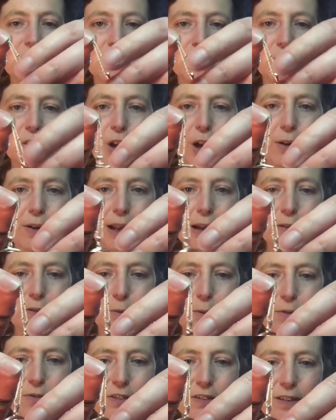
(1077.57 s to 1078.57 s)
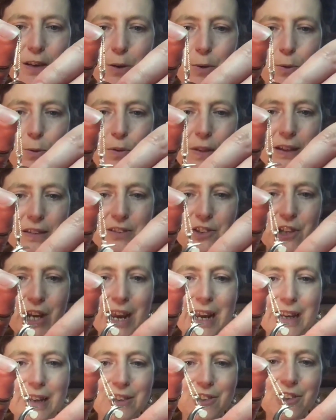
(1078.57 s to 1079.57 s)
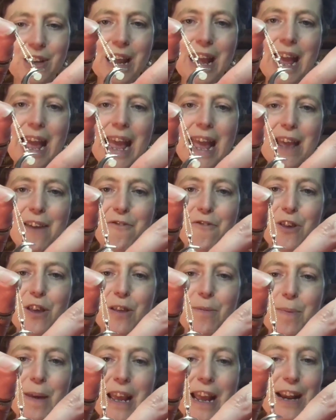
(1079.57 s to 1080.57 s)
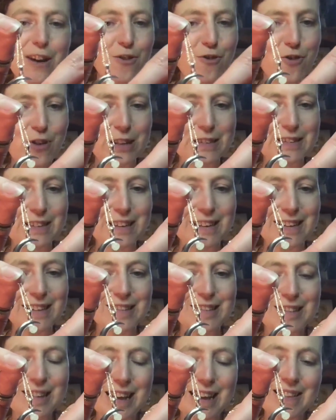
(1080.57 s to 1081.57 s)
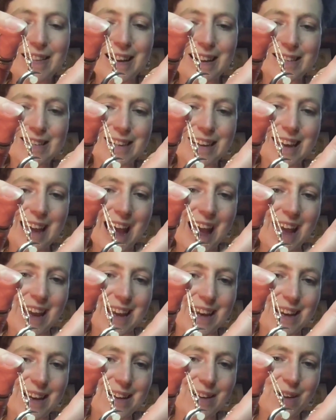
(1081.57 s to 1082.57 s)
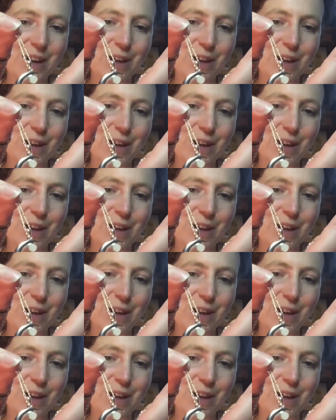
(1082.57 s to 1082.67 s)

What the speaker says: ago now, so obviously all that's changed. If you'd be interested in seeing that again, a